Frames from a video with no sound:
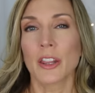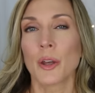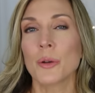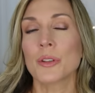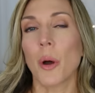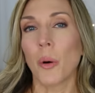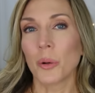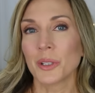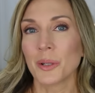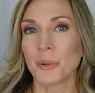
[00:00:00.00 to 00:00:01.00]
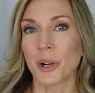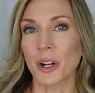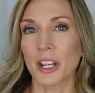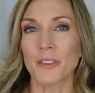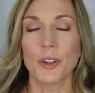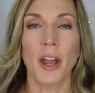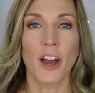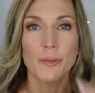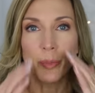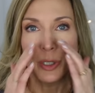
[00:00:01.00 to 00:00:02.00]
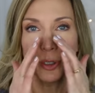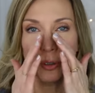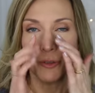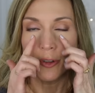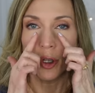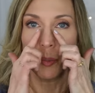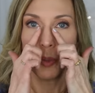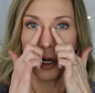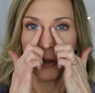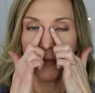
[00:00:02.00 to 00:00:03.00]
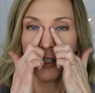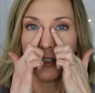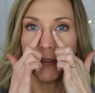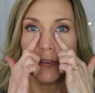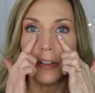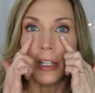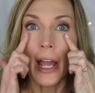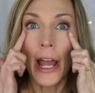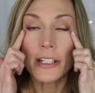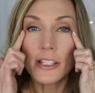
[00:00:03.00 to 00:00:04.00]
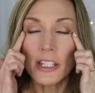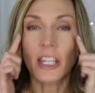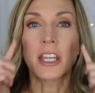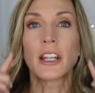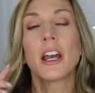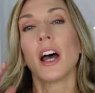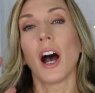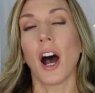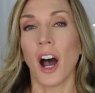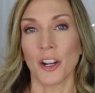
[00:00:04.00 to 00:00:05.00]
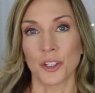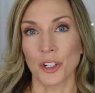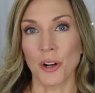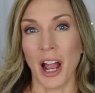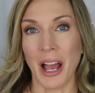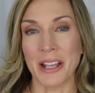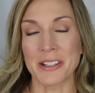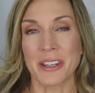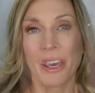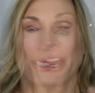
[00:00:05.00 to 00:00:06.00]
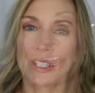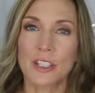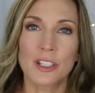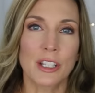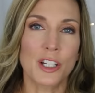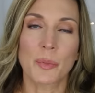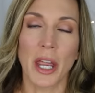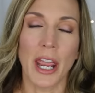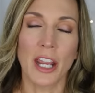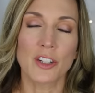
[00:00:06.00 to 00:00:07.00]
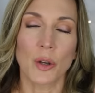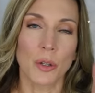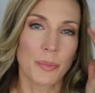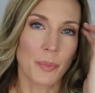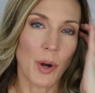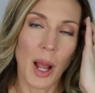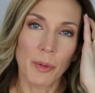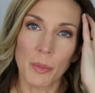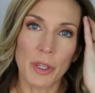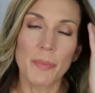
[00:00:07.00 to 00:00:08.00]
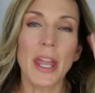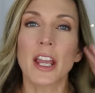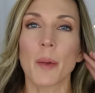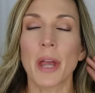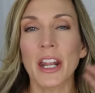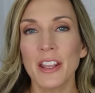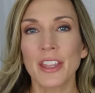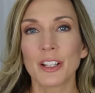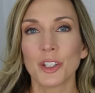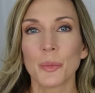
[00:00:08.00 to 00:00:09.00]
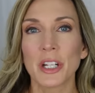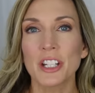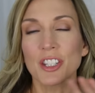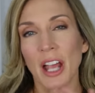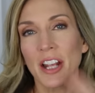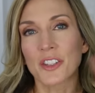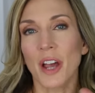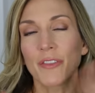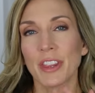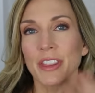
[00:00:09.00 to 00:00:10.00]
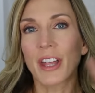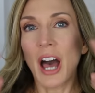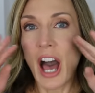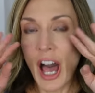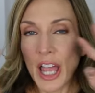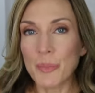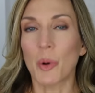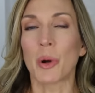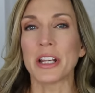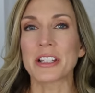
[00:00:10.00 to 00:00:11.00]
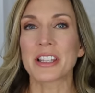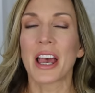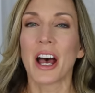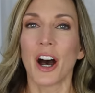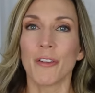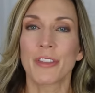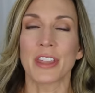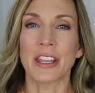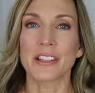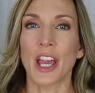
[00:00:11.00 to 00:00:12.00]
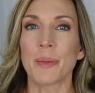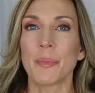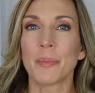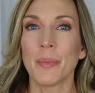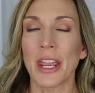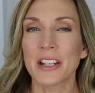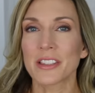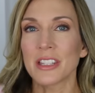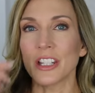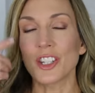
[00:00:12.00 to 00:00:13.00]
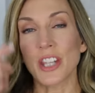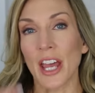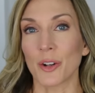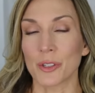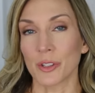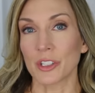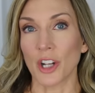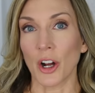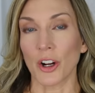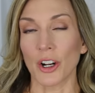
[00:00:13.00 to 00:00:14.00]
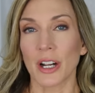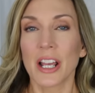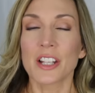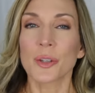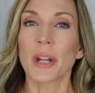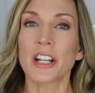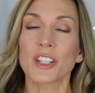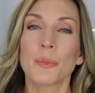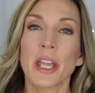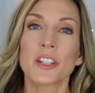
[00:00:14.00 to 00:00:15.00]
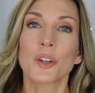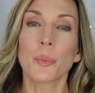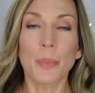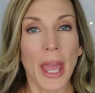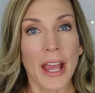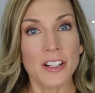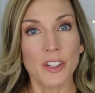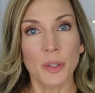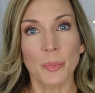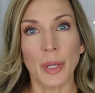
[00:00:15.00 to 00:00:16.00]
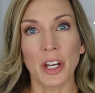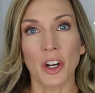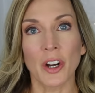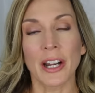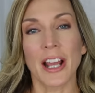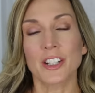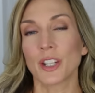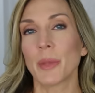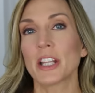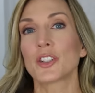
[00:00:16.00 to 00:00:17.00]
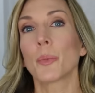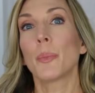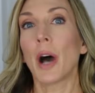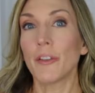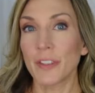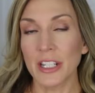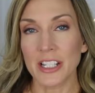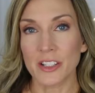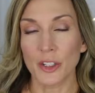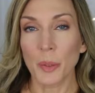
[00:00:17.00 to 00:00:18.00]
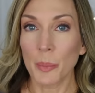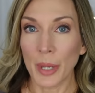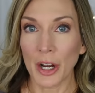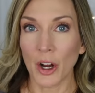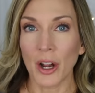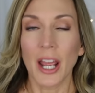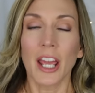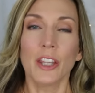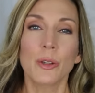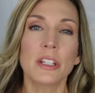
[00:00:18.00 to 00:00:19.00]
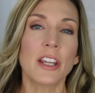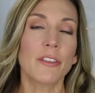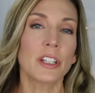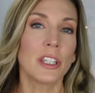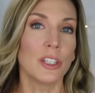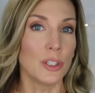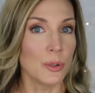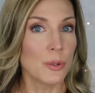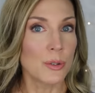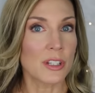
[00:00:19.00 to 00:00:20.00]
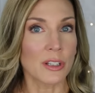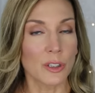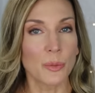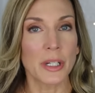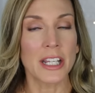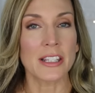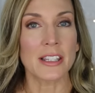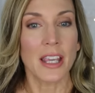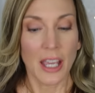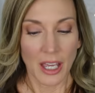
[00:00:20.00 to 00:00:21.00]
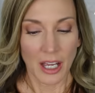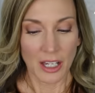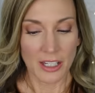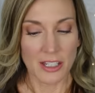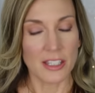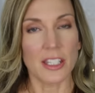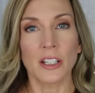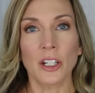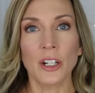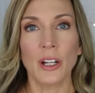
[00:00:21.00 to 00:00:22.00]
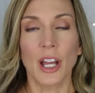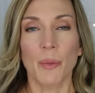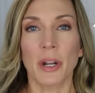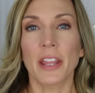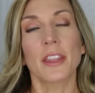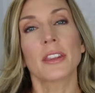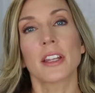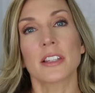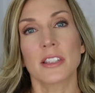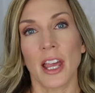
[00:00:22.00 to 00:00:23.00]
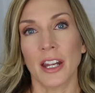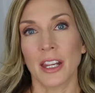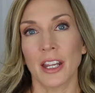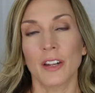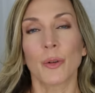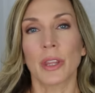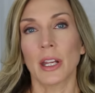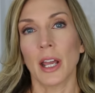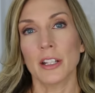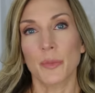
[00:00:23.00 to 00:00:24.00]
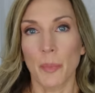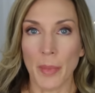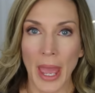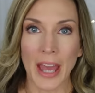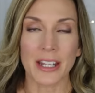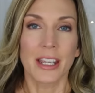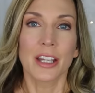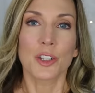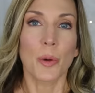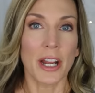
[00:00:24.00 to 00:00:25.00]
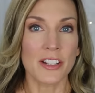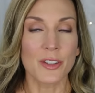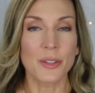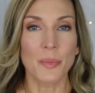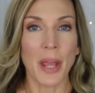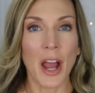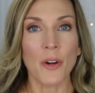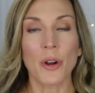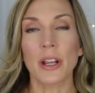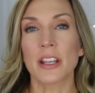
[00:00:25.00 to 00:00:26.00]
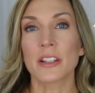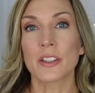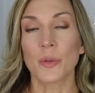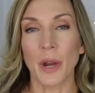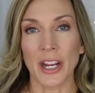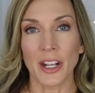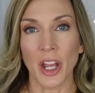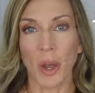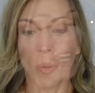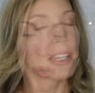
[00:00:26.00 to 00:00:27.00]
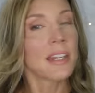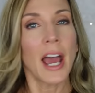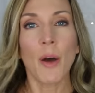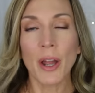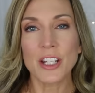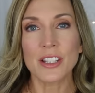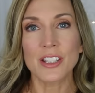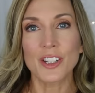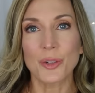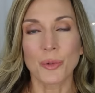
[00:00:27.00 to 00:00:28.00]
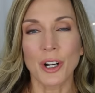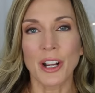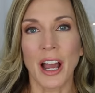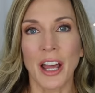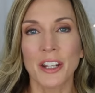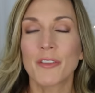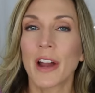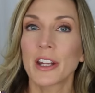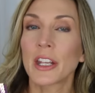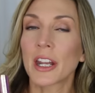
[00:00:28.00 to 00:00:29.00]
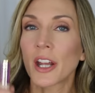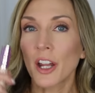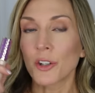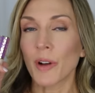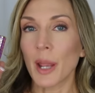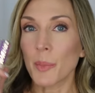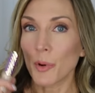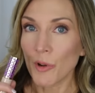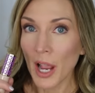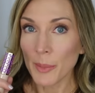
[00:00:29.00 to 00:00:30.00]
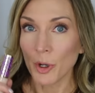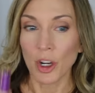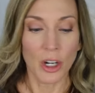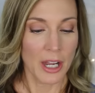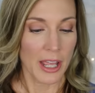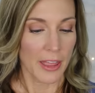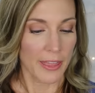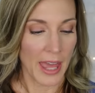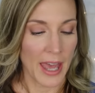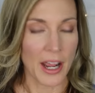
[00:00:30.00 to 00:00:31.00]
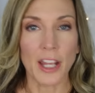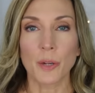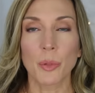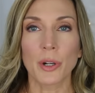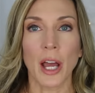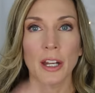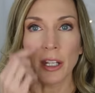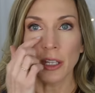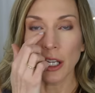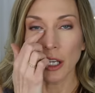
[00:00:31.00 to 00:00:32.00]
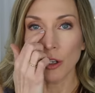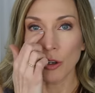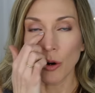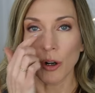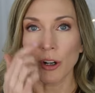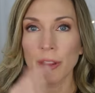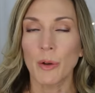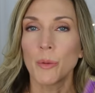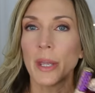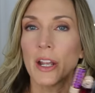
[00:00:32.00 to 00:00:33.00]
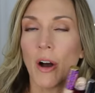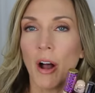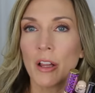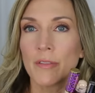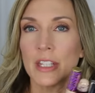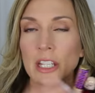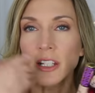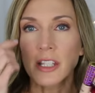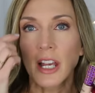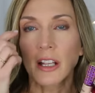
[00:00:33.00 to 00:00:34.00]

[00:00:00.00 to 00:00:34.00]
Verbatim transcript: Those only work if you have beautiful, perfect, flat skin under your eyes. It's, it's my age-old problem with makeup. Anything luminous shines off the high points of things and makes the shadows look darker. So it actually makes your bags look bigger. It actually makes your puffiness look bigger. You can definitely use a luminous uh, concealer, but I think that setting it with a nice matte translucent powder is the way to go. Now I just need to work on finding an under eye primer that I can put on in the inner corner that will make all of these